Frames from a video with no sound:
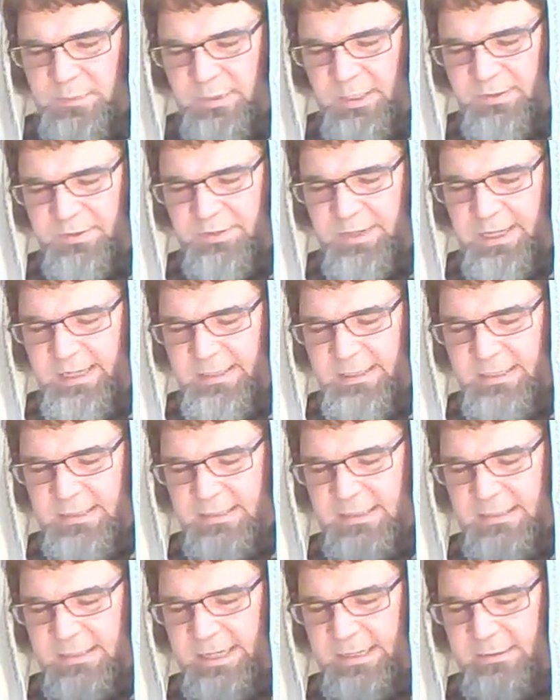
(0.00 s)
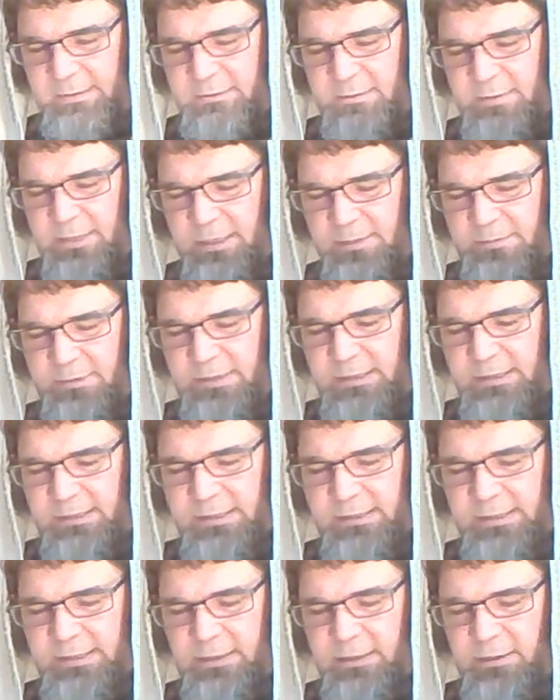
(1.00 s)
The thing that Satan loves to
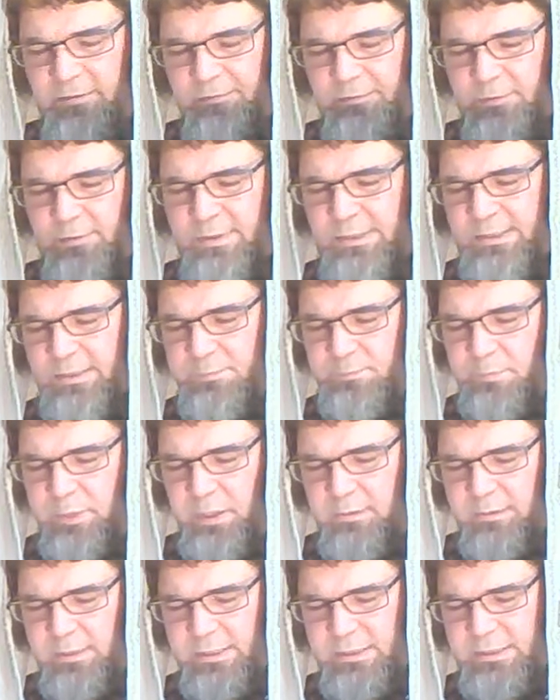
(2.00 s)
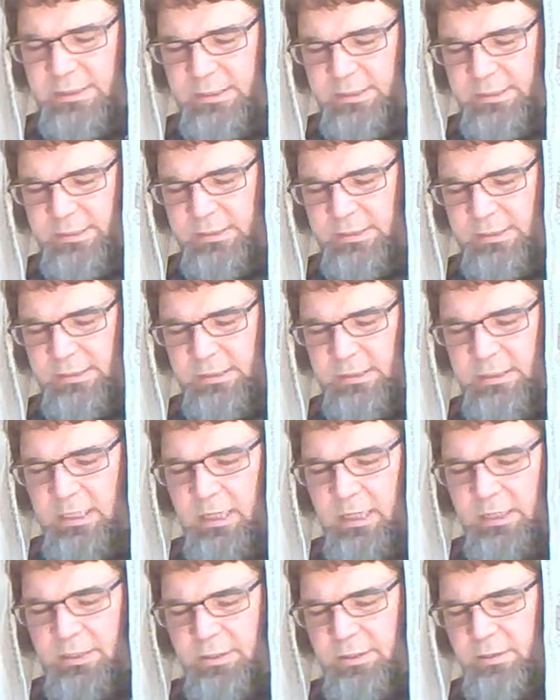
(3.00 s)
steal through these politicians,
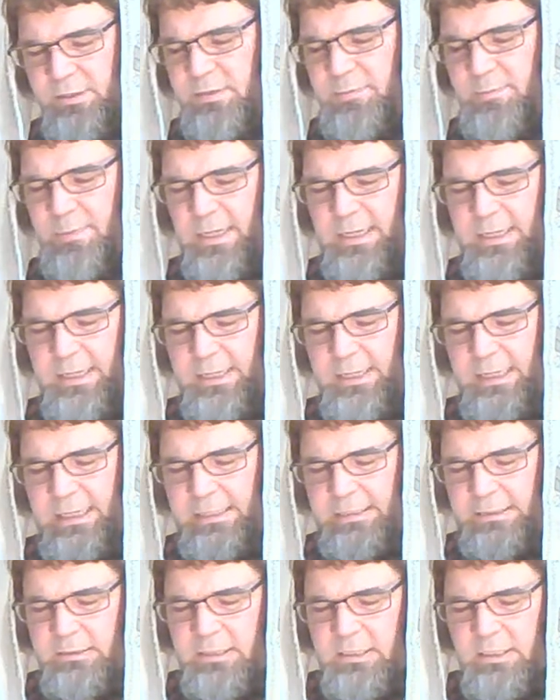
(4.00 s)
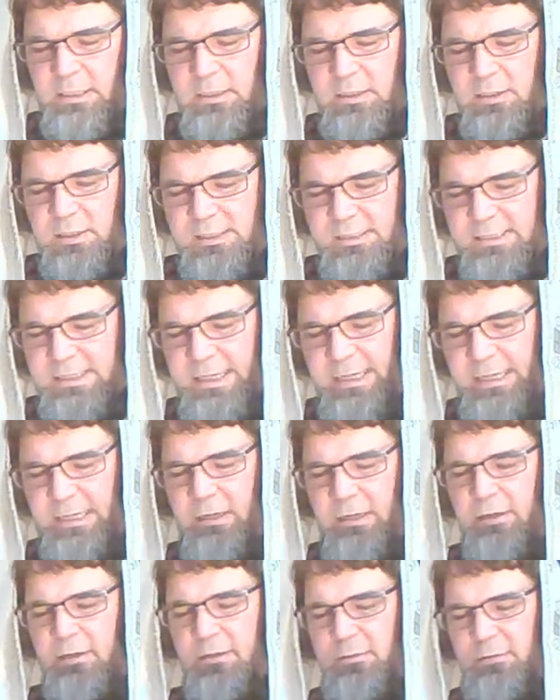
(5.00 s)
news media, and
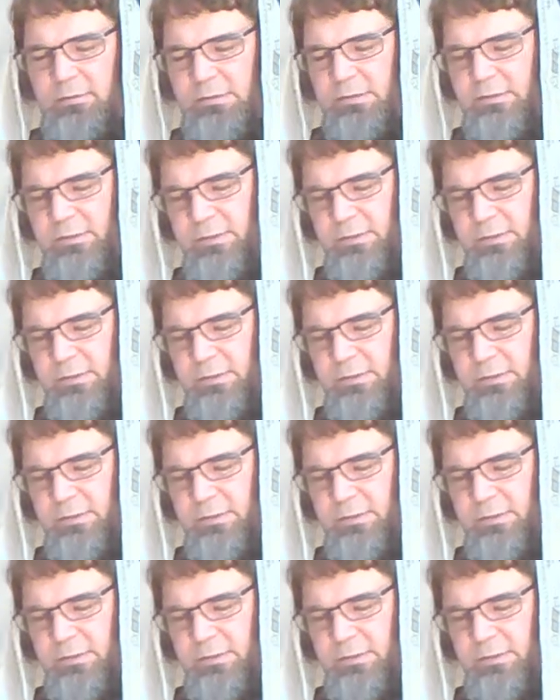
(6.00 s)
CEOs.